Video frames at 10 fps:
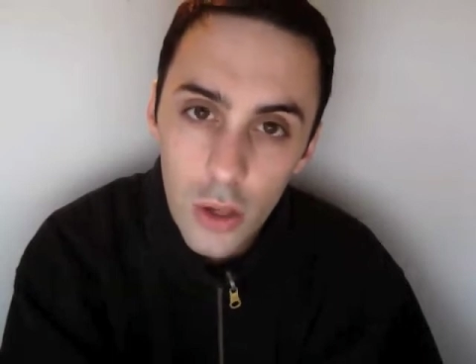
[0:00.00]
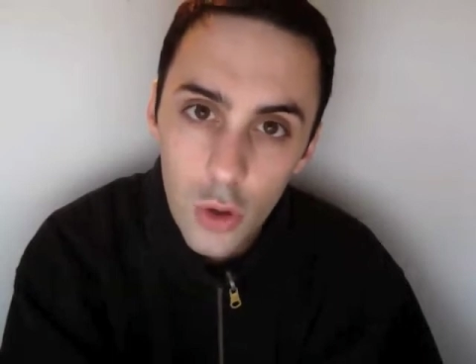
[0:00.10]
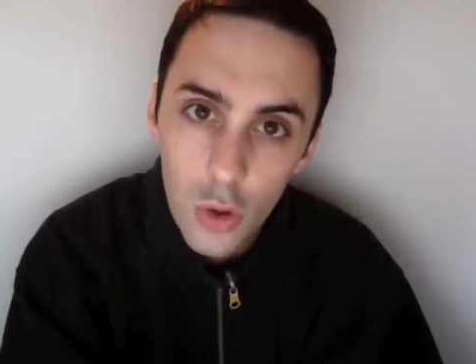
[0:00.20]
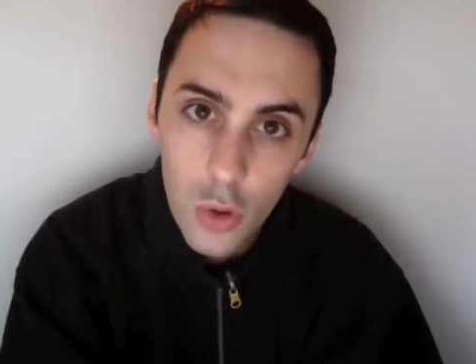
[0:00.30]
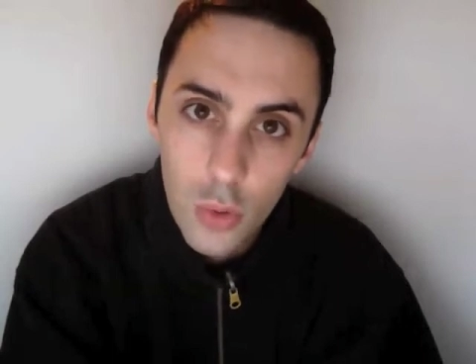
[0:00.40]

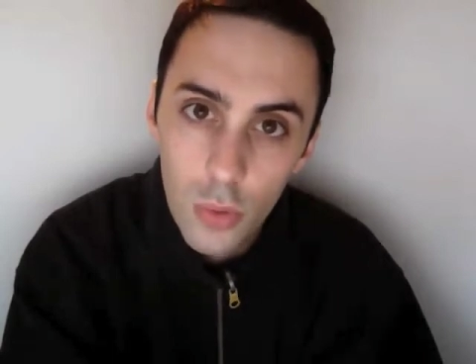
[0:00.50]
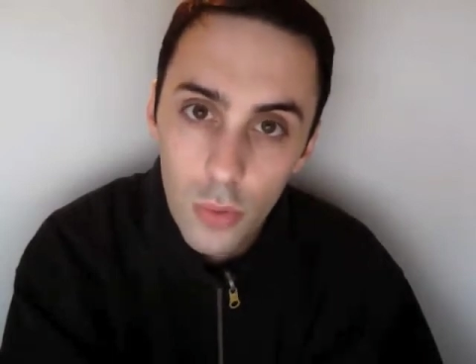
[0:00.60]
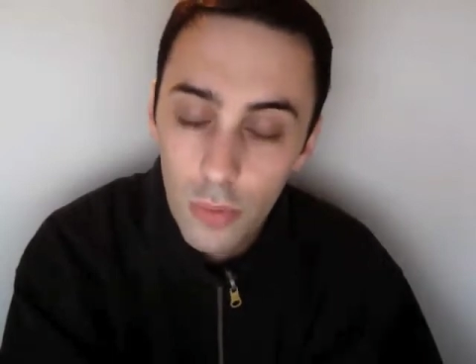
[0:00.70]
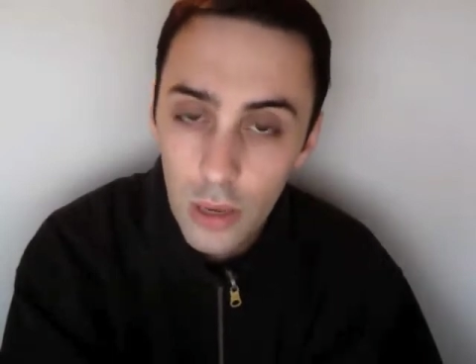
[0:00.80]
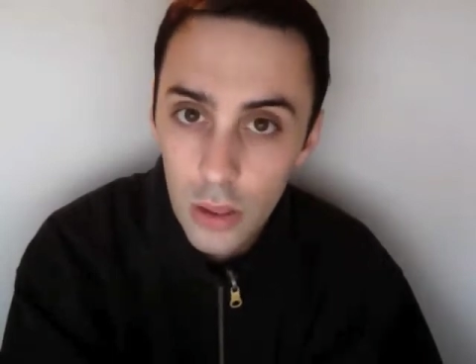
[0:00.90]
who
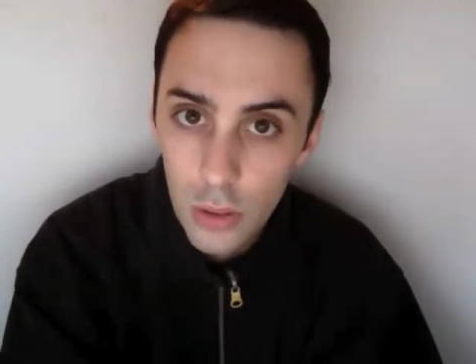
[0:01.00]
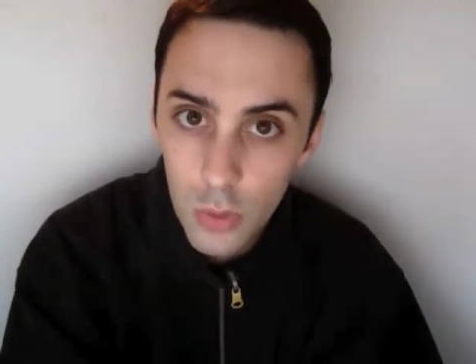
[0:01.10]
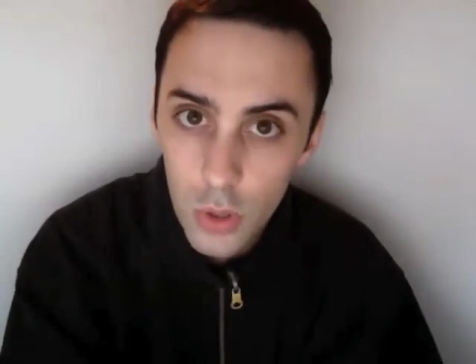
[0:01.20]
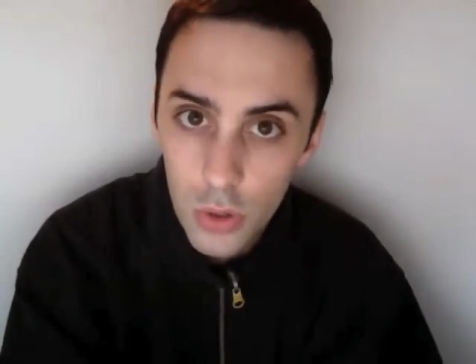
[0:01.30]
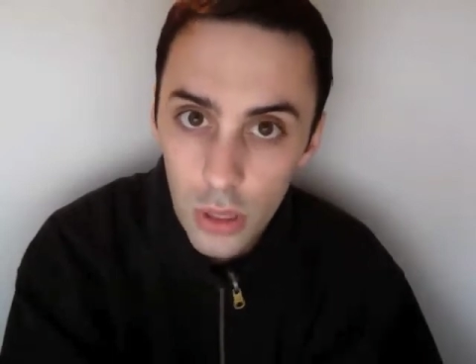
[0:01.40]
makes the
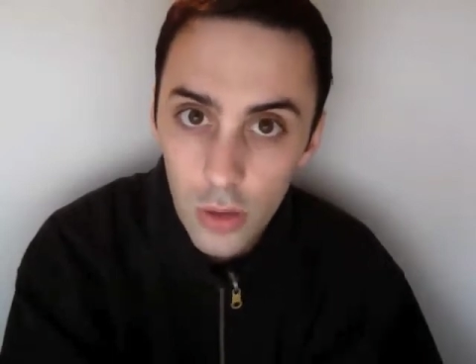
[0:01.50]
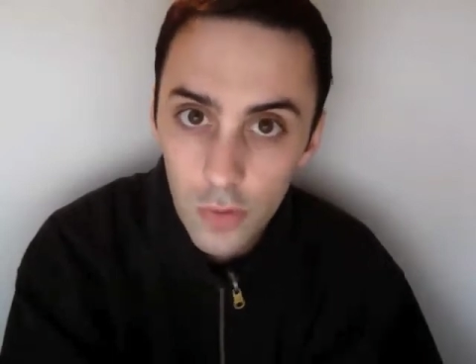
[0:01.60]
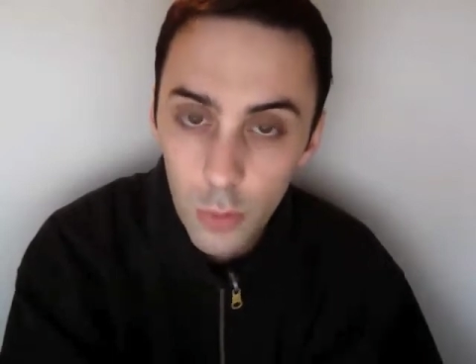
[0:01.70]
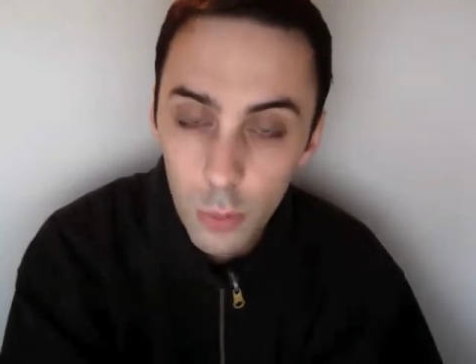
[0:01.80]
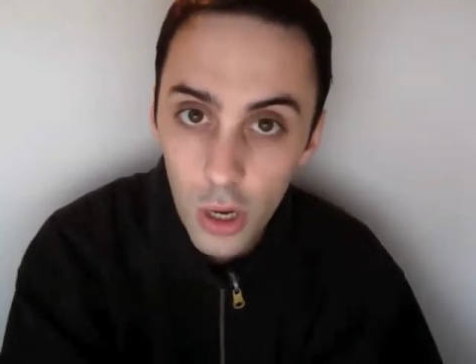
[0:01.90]
music
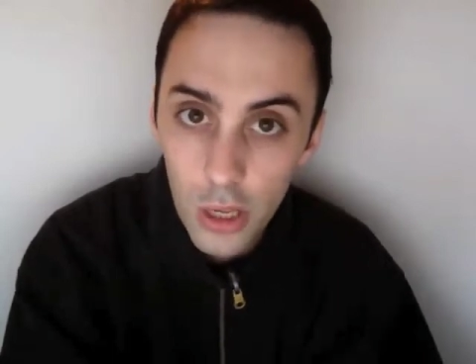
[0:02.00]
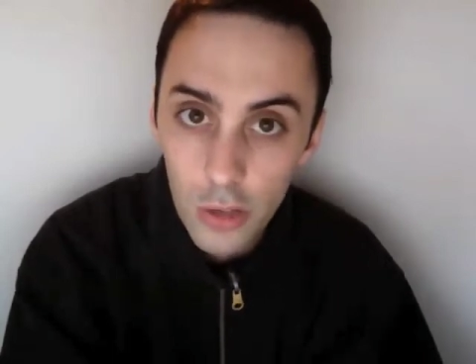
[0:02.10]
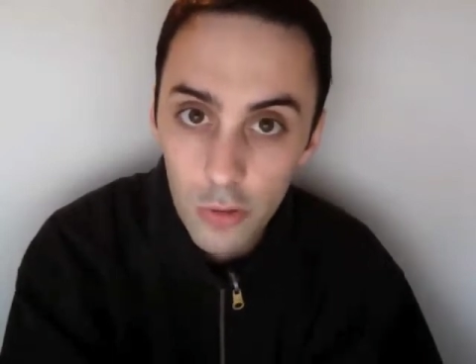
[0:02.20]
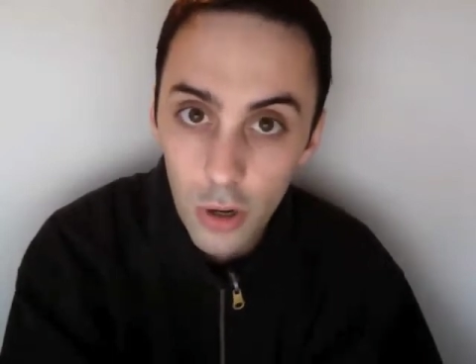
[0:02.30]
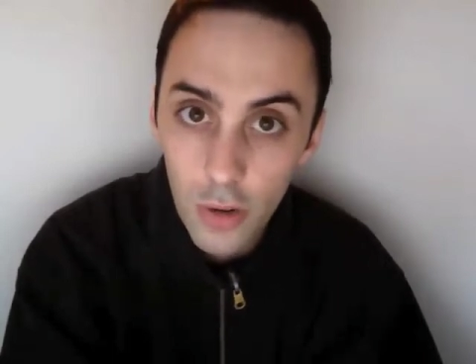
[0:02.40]
for
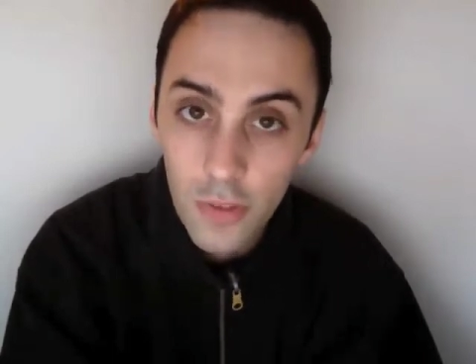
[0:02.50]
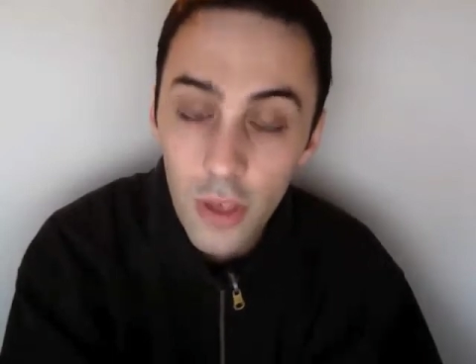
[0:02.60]
Minecraft,